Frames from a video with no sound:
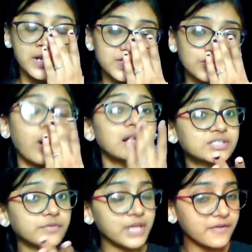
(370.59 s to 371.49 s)
So
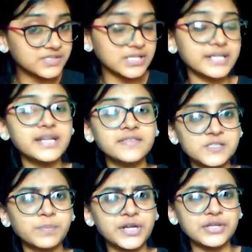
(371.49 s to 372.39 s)
also we have studied in
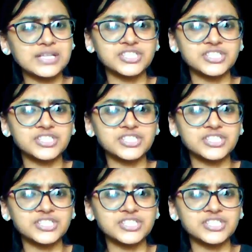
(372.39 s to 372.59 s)
this particular